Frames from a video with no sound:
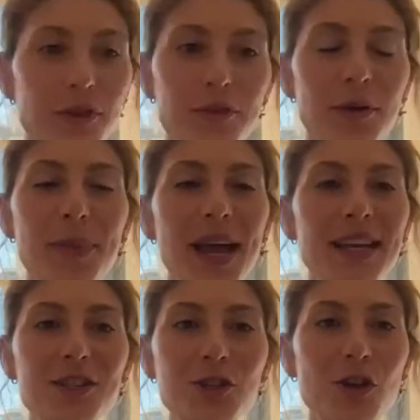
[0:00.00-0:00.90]
50
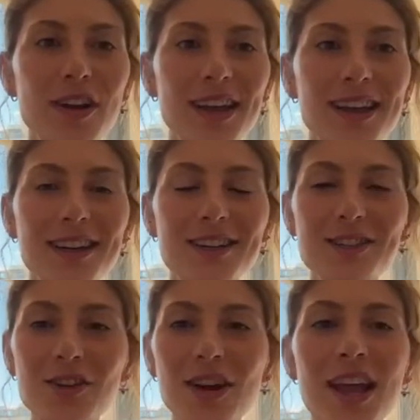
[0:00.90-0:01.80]
pennies, sorry,
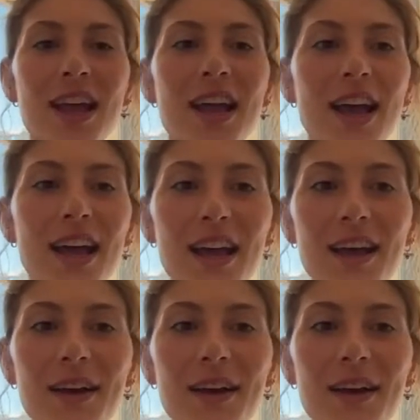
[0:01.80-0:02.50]
sorry. Well, um,